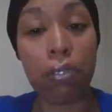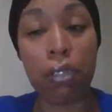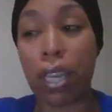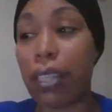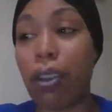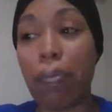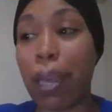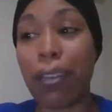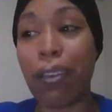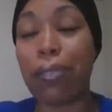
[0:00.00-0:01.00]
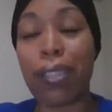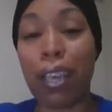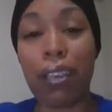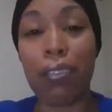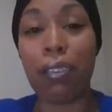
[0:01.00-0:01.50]
That don't make no
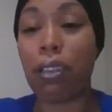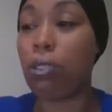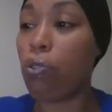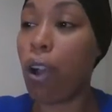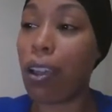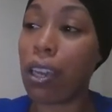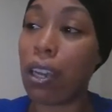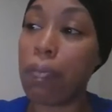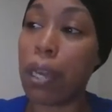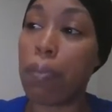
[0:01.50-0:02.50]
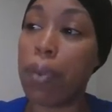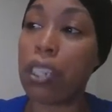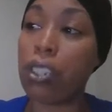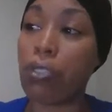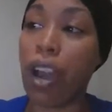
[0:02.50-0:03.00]
sense. You go out here and commit a
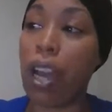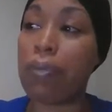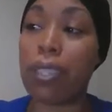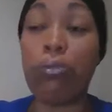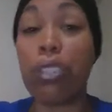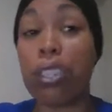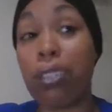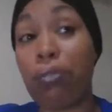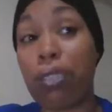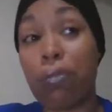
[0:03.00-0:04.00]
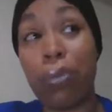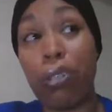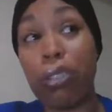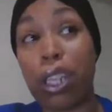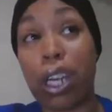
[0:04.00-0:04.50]
bunch of crimes and you just throw some
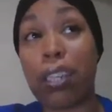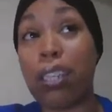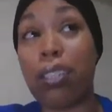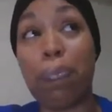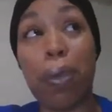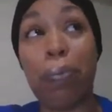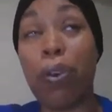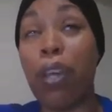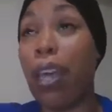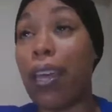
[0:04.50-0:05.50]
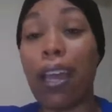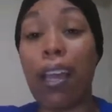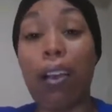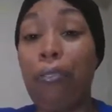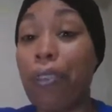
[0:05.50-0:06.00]
bullshit at these people and they
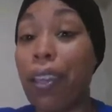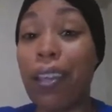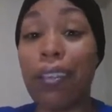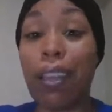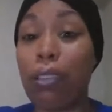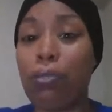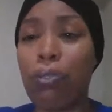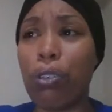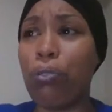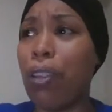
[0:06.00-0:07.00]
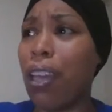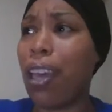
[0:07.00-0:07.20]
go for anything you do.